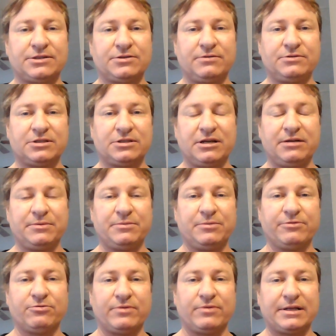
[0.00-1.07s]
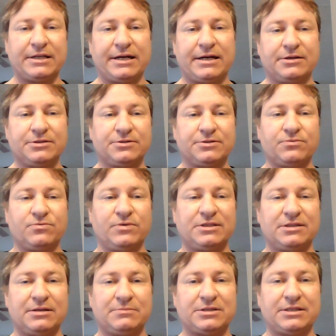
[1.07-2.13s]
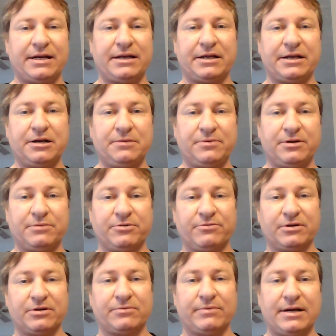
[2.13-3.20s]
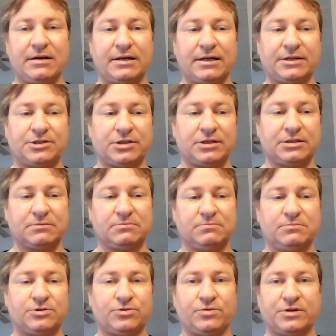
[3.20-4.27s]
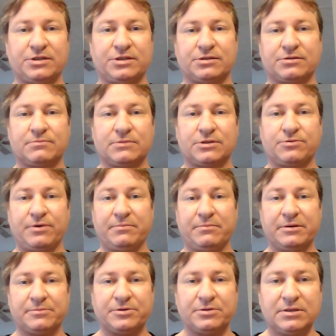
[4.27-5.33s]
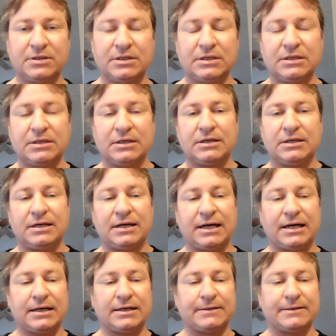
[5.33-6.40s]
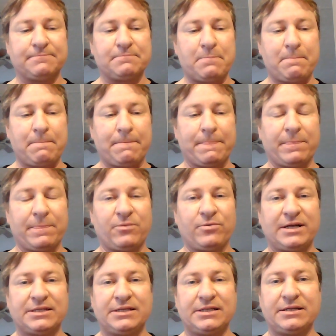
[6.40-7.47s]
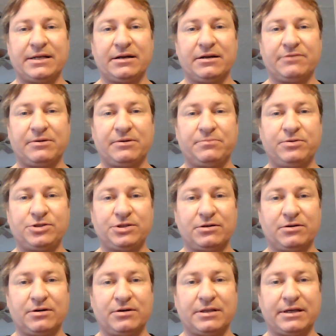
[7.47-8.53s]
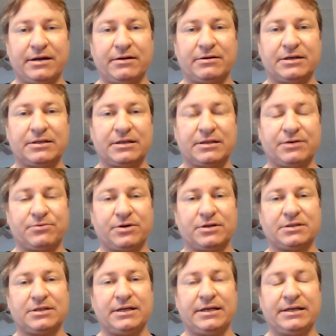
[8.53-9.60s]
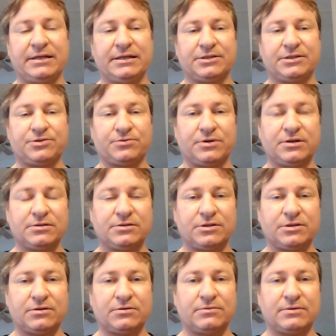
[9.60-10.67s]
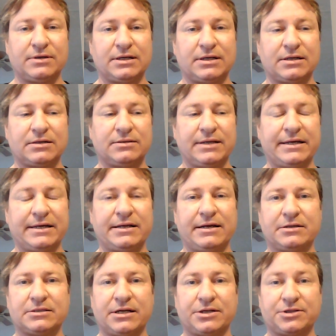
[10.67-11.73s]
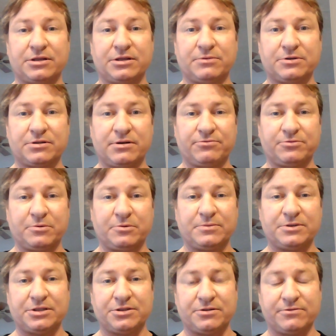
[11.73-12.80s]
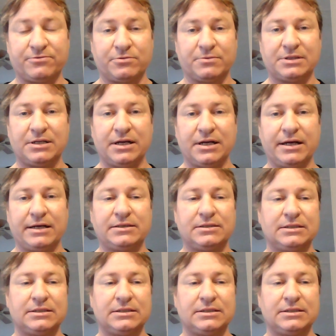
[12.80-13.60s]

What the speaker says: So I've just kind of been moving around the house. Once I'm standing up and I'm moving around, actually the soreness is quite minimal. Uh, when I sit down, if I'm pushing on the area that they worked, it is sore. So laying down is actually the most comfortable position for me today.